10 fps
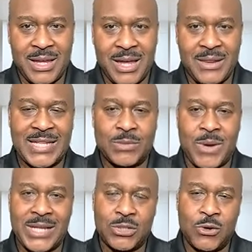And that's
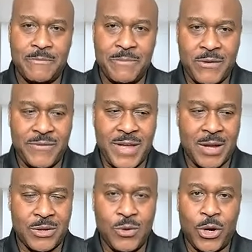why it's so imperative
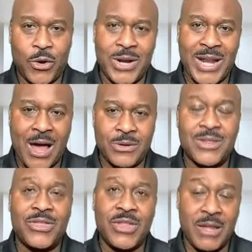that you learn how to
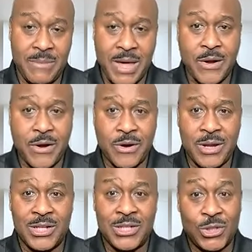think better
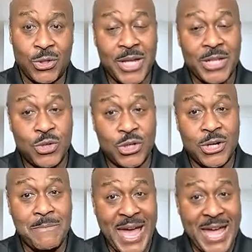so that you
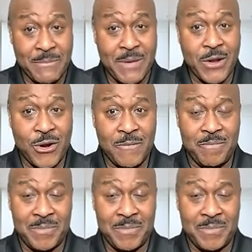could bank better.